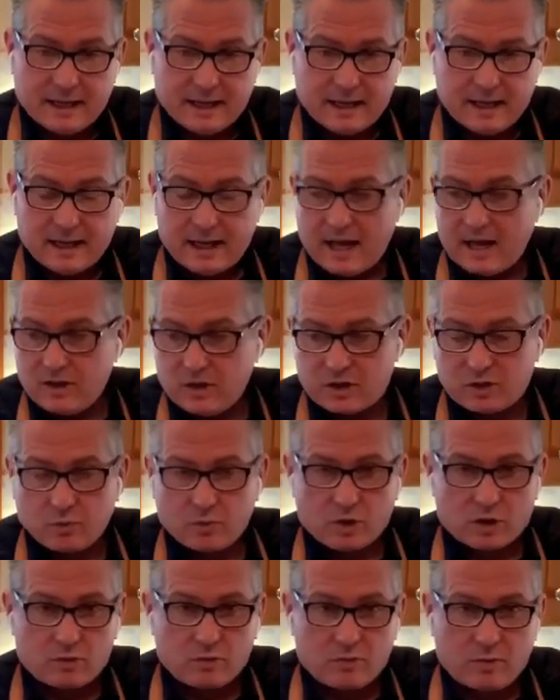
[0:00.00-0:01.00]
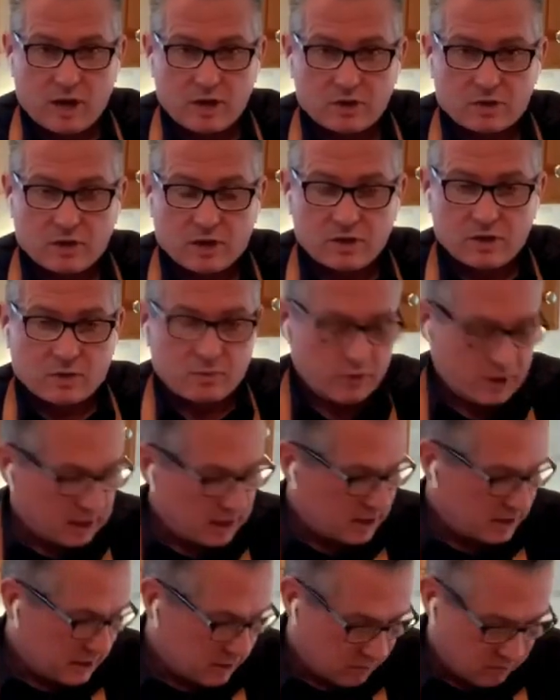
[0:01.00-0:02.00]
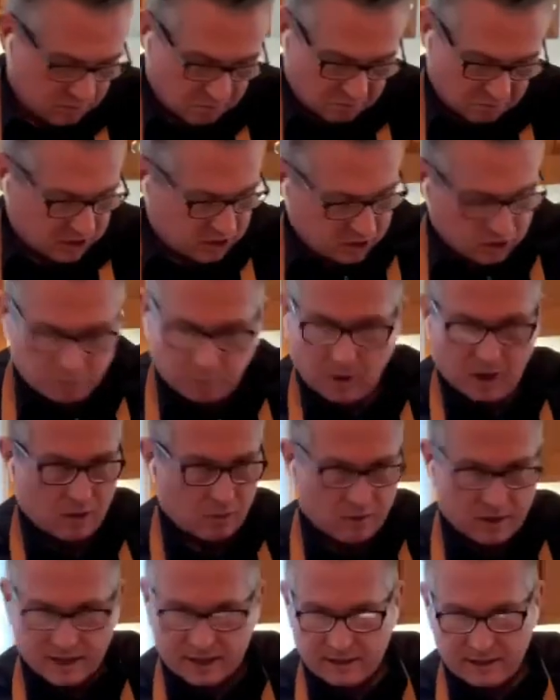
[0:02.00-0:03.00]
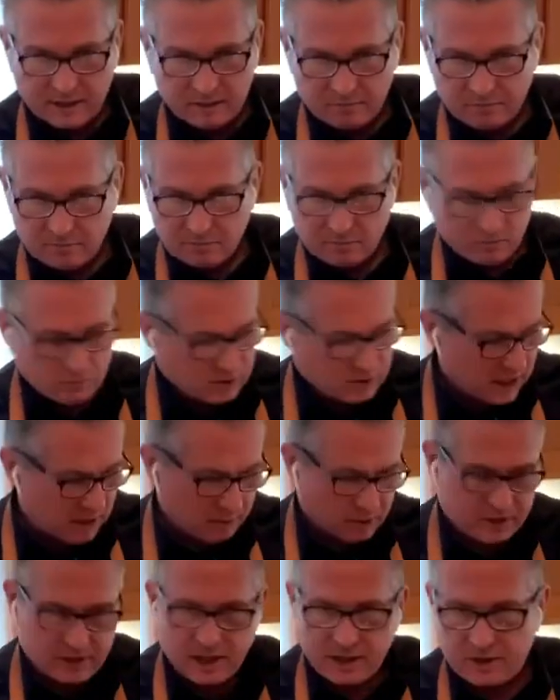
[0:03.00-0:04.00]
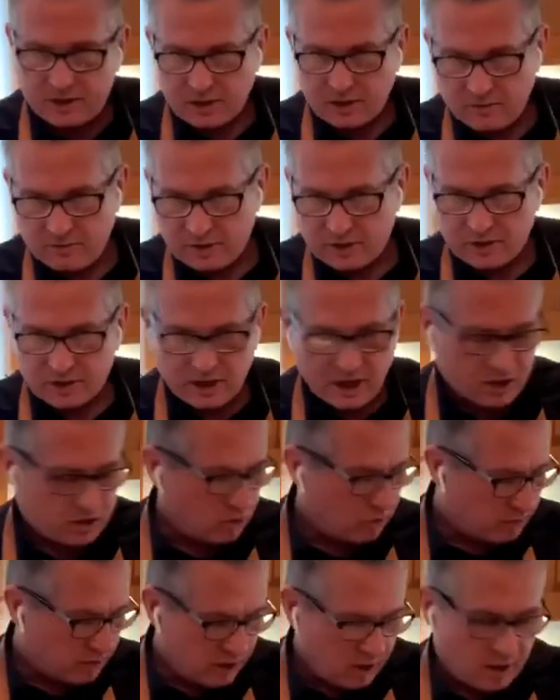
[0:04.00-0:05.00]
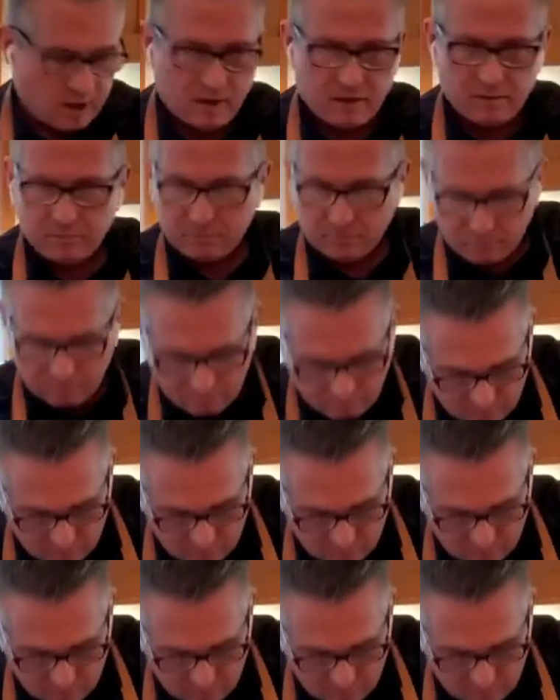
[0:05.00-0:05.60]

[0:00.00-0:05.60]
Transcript: I used to work restaurants on weekends, and this is part of what I did: tableside service, Chateaubriand,